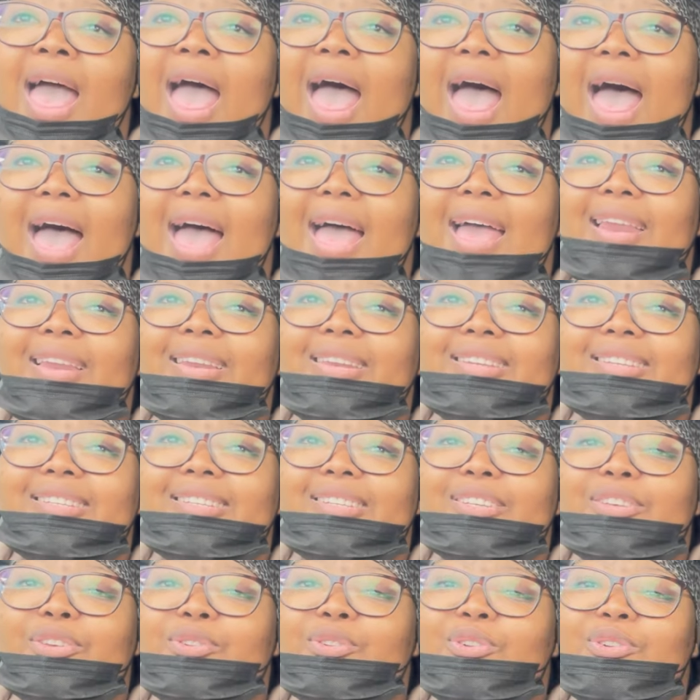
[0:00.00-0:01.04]
And,
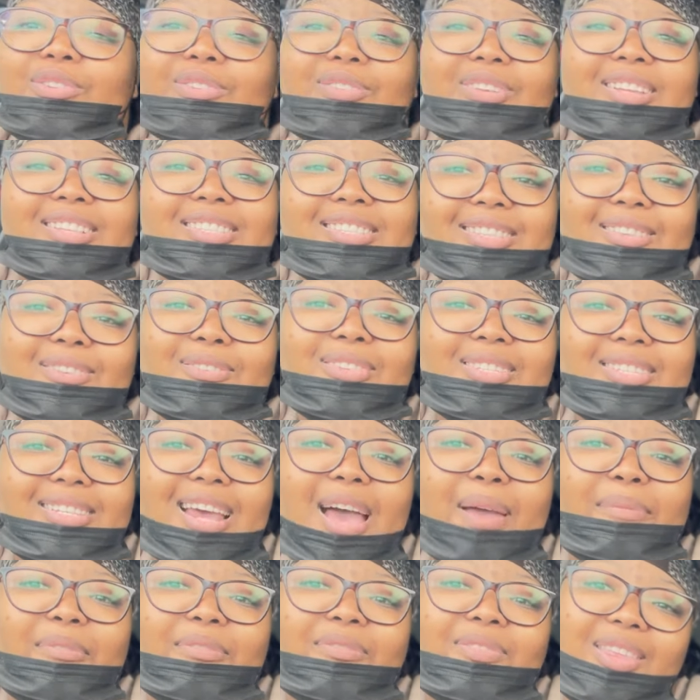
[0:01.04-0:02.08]
you know, it's those
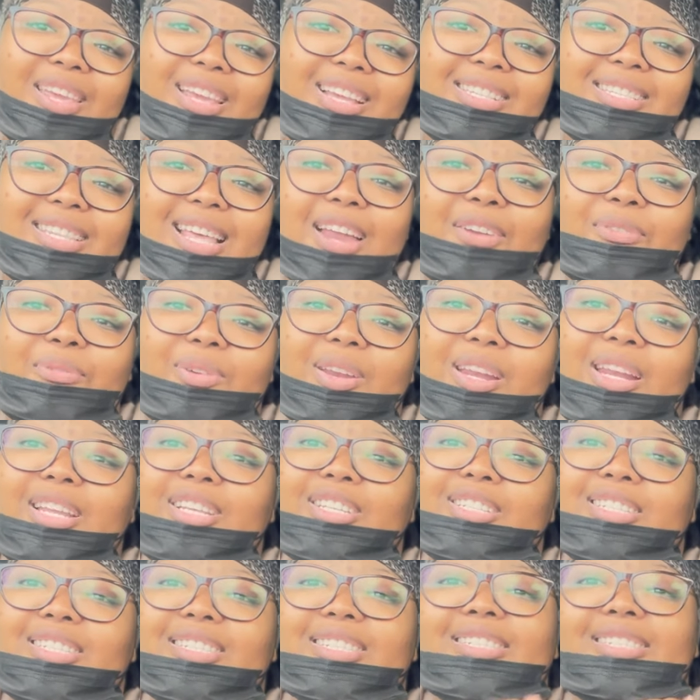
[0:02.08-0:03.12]
type of things that really
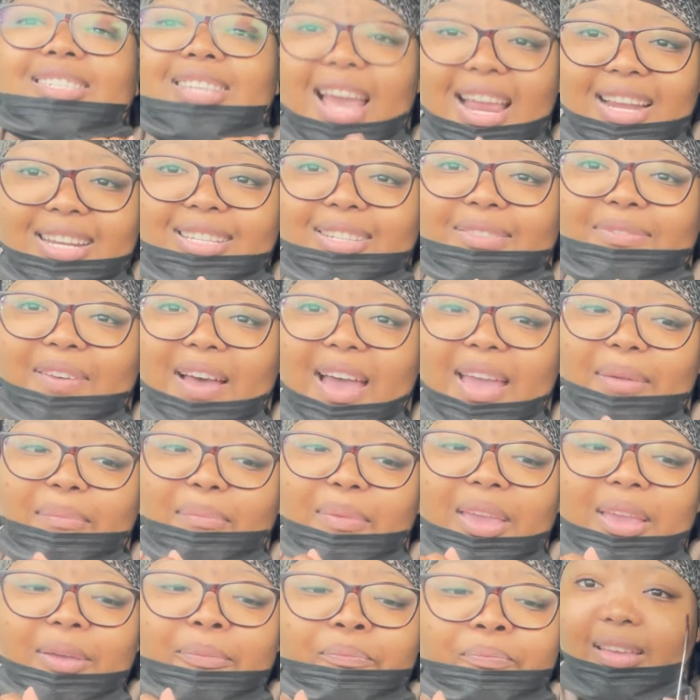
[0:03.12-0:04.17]
just satisfy
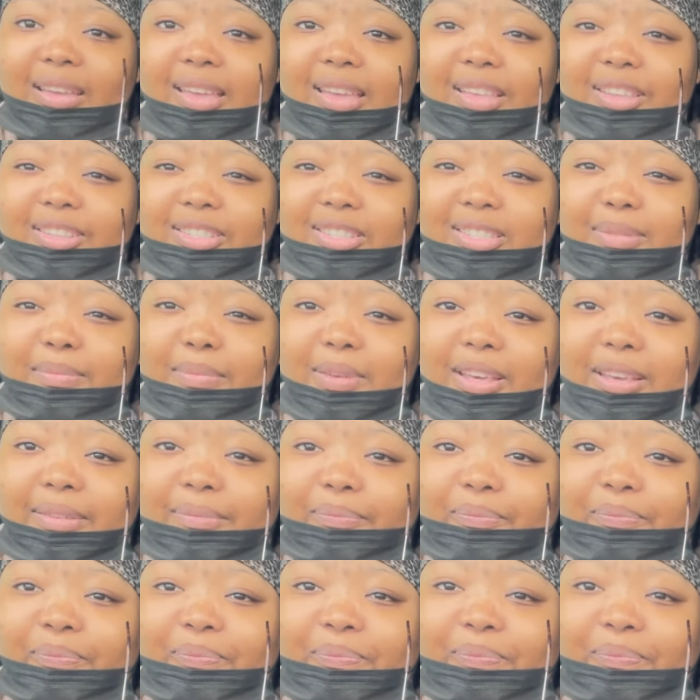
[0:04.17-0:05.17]
me. Can you see me?